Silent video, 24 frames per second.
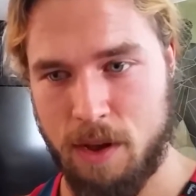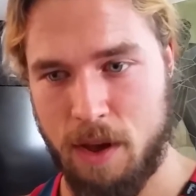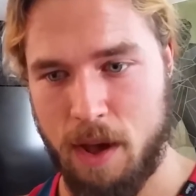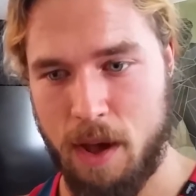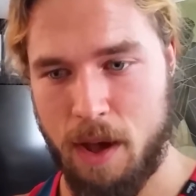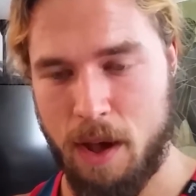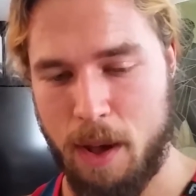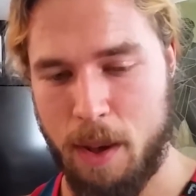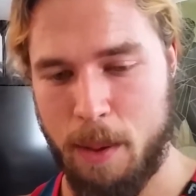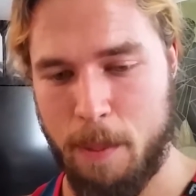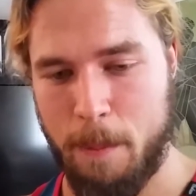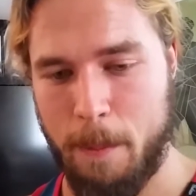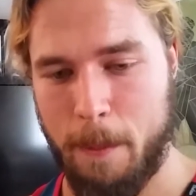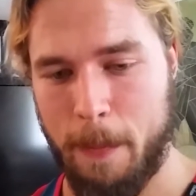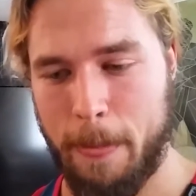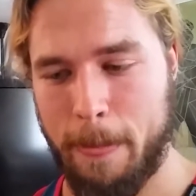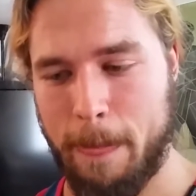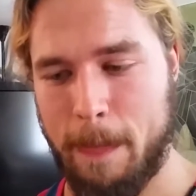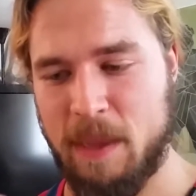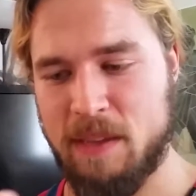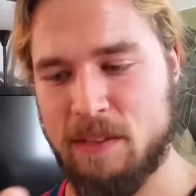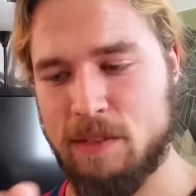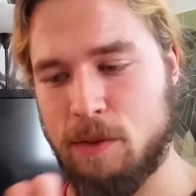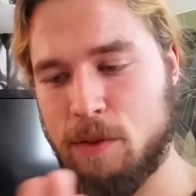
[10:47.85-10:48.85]
So
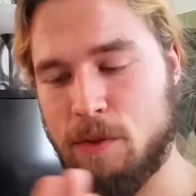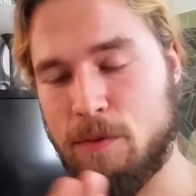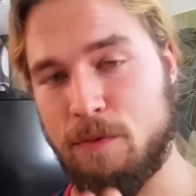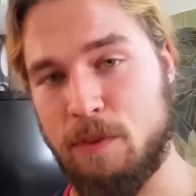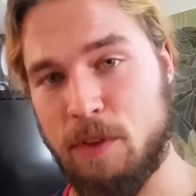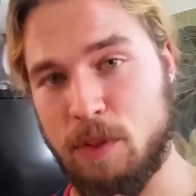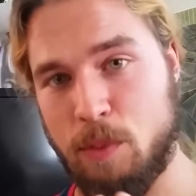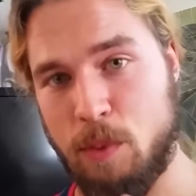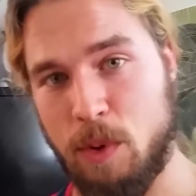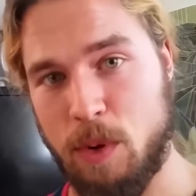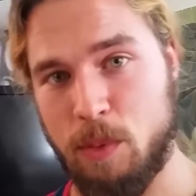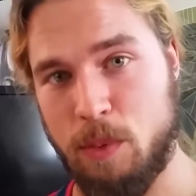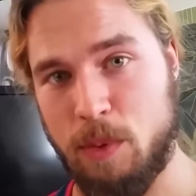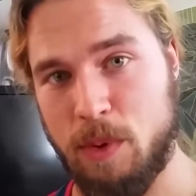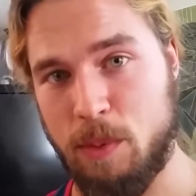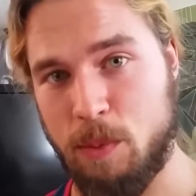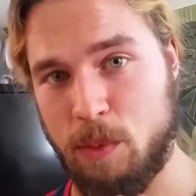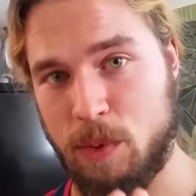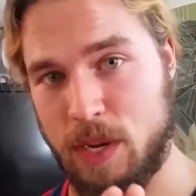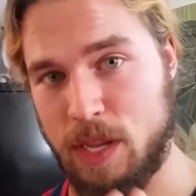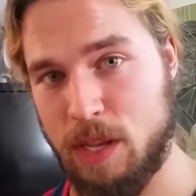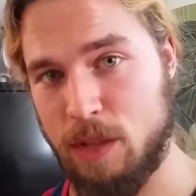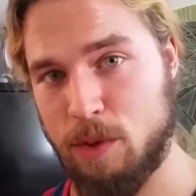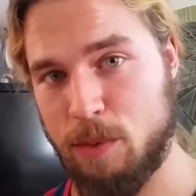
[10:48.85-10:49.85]
the 5th one
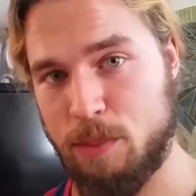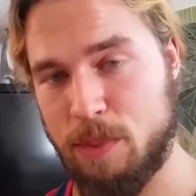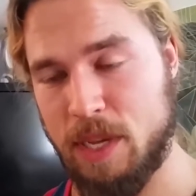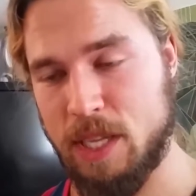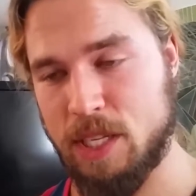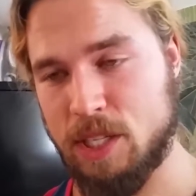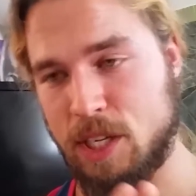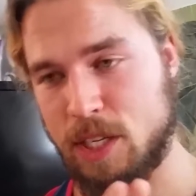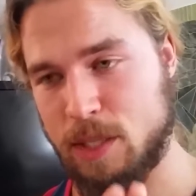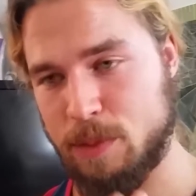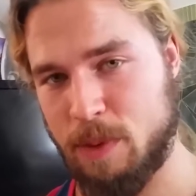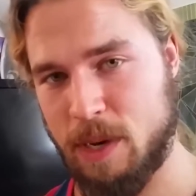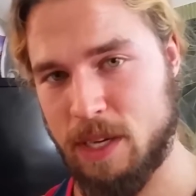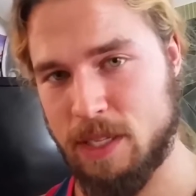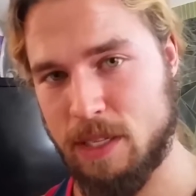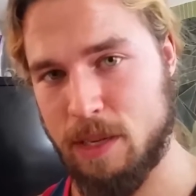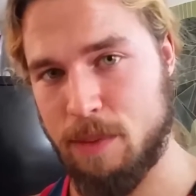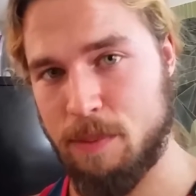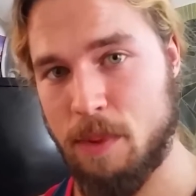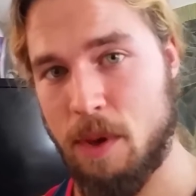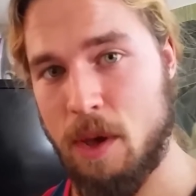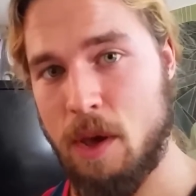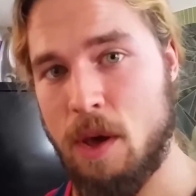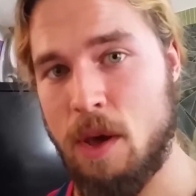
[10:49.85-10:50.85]
would either be chest
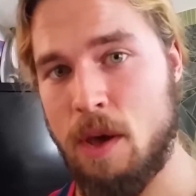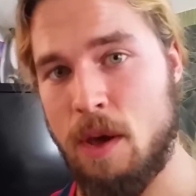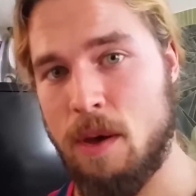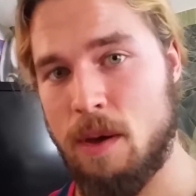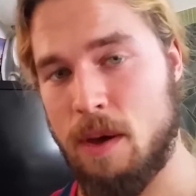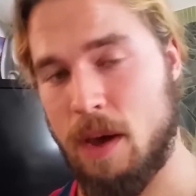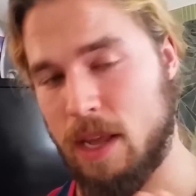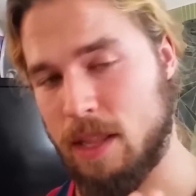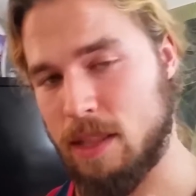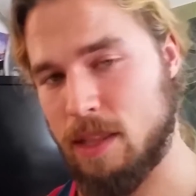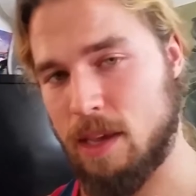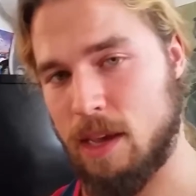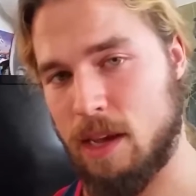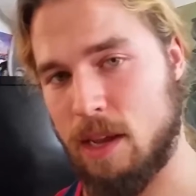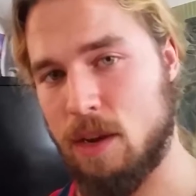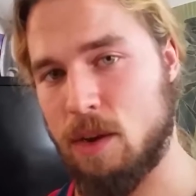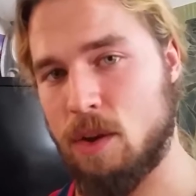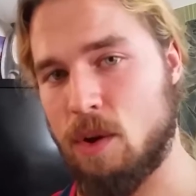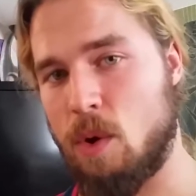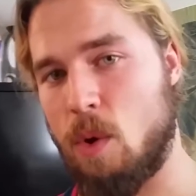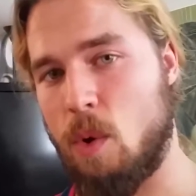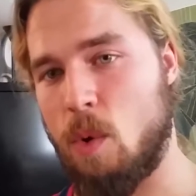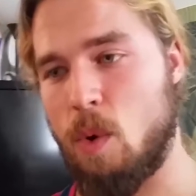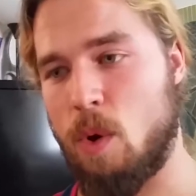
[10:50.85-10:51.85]
bicep at the
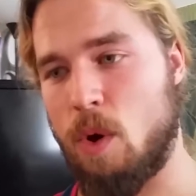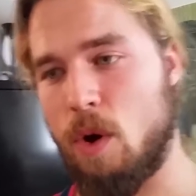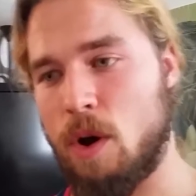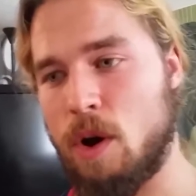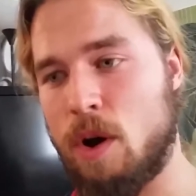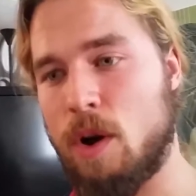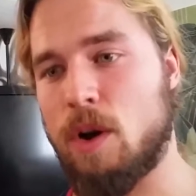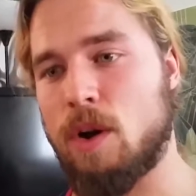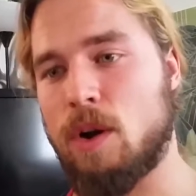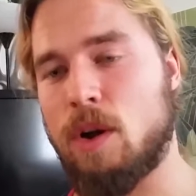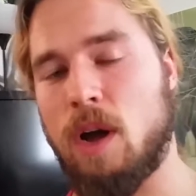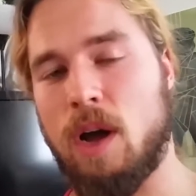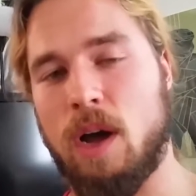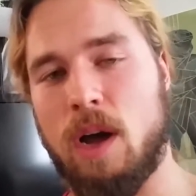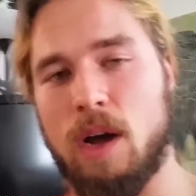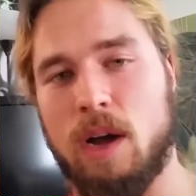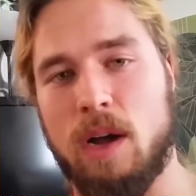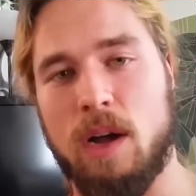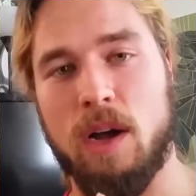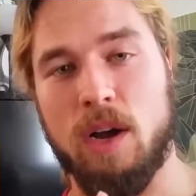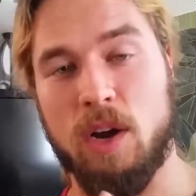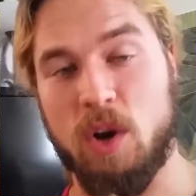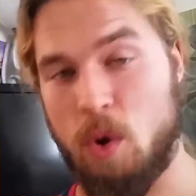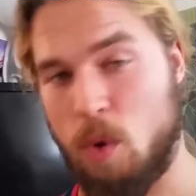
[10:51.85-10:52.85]
end, or
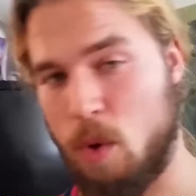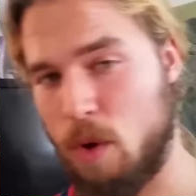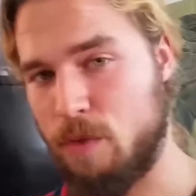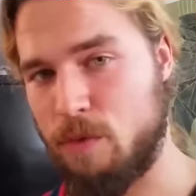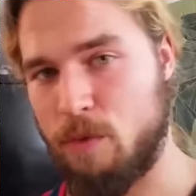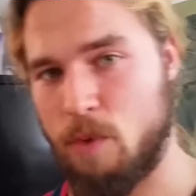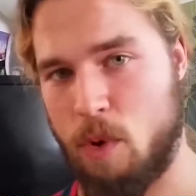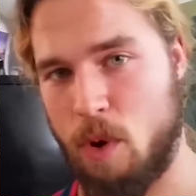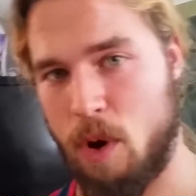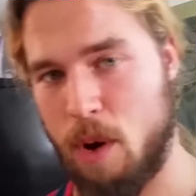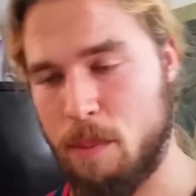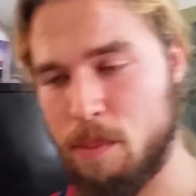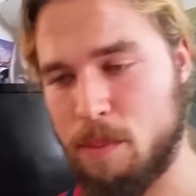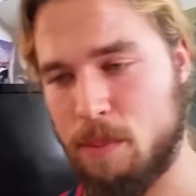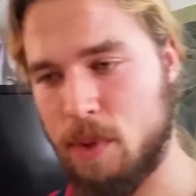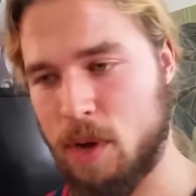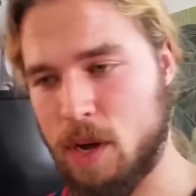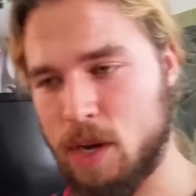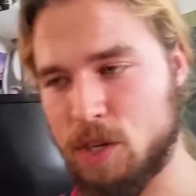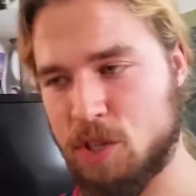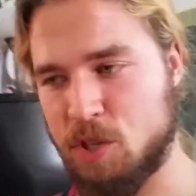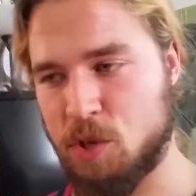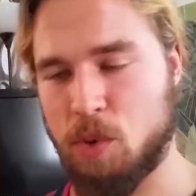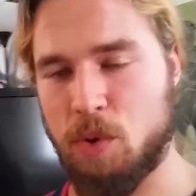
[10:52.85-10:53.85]
a core forum
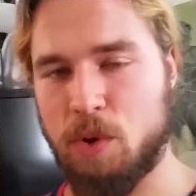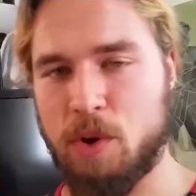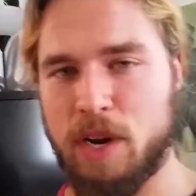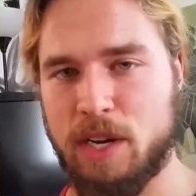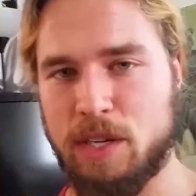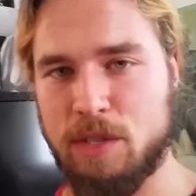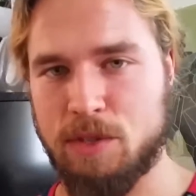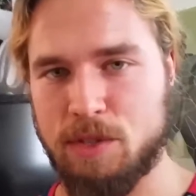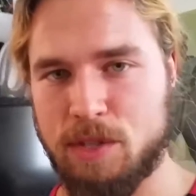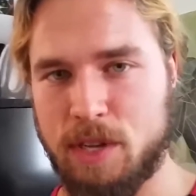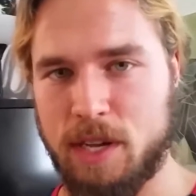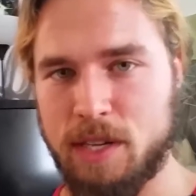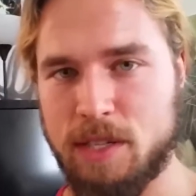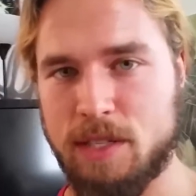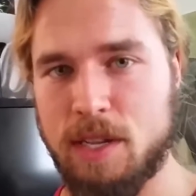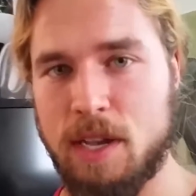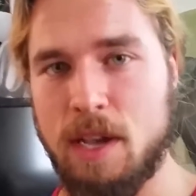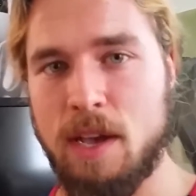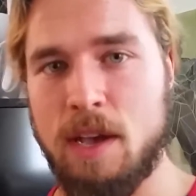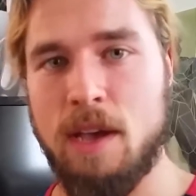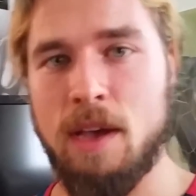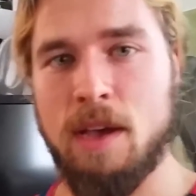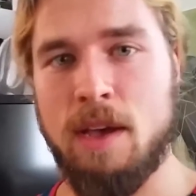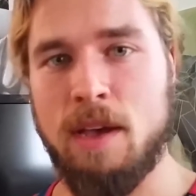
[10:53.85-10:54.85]
shoulder exercise,
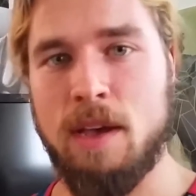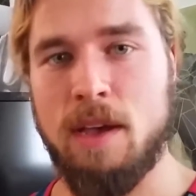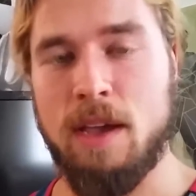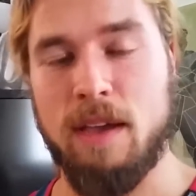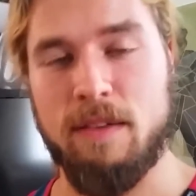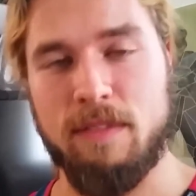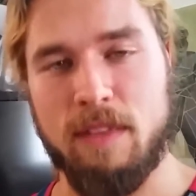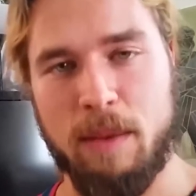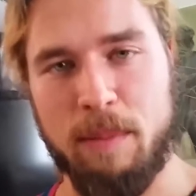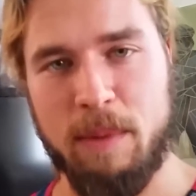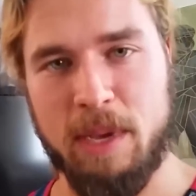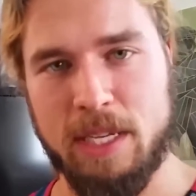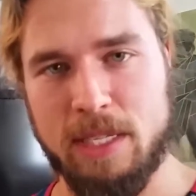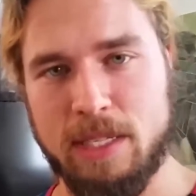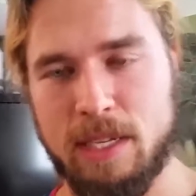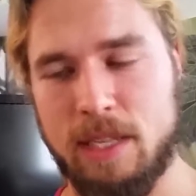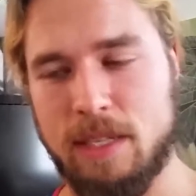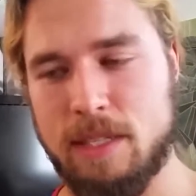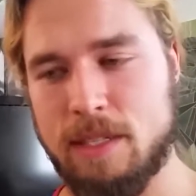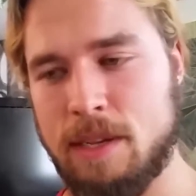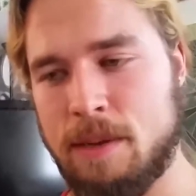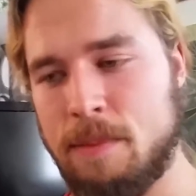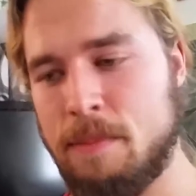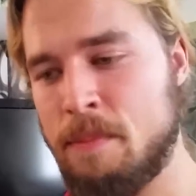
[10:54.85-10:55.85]
if that makes
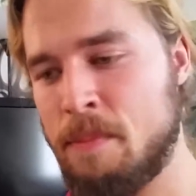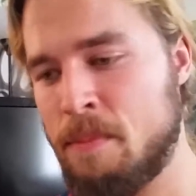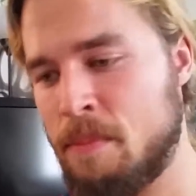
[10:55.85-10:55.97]
sense.